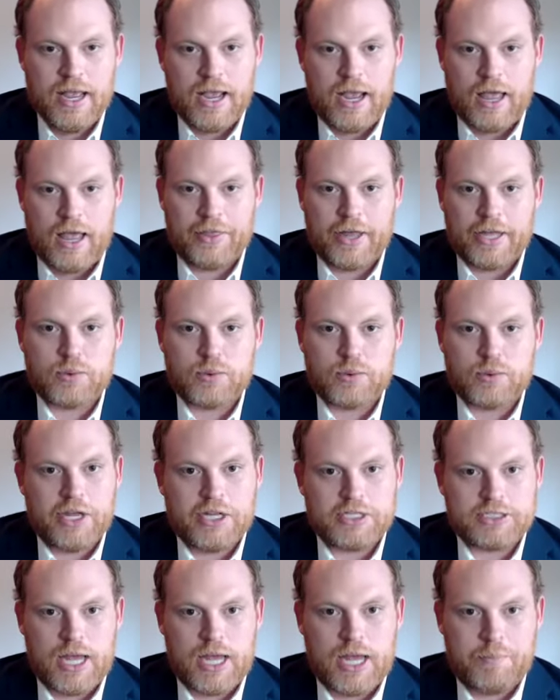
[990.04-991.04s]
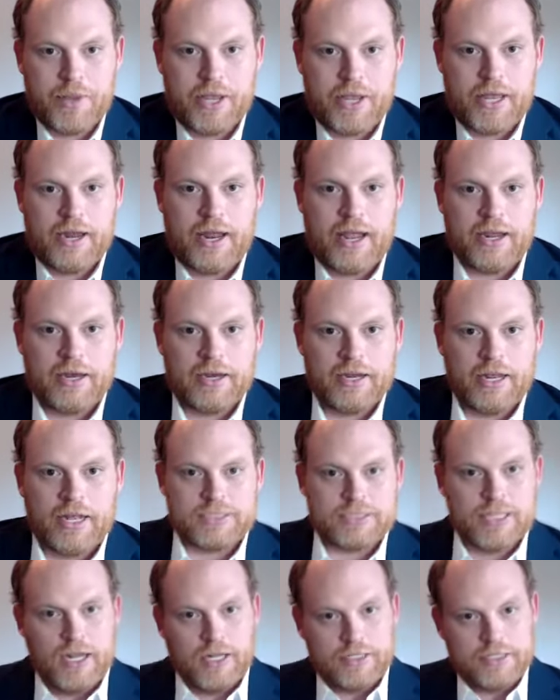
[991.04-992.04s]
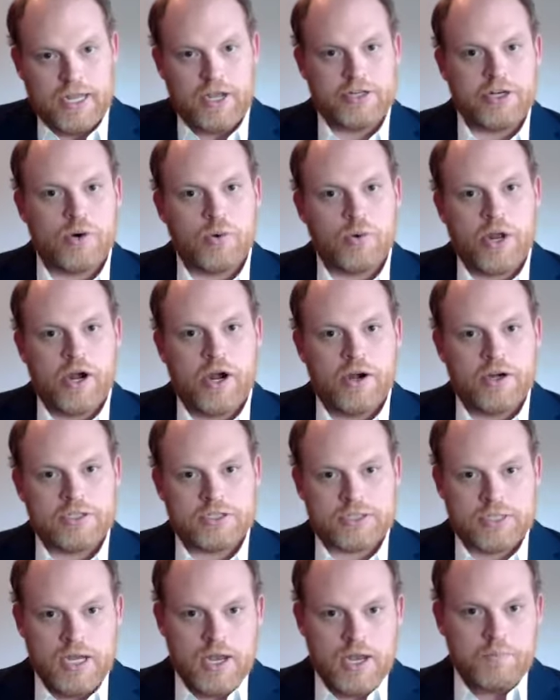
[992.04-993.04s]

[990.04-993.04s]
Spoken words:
And that's where they step in and sell down your winners,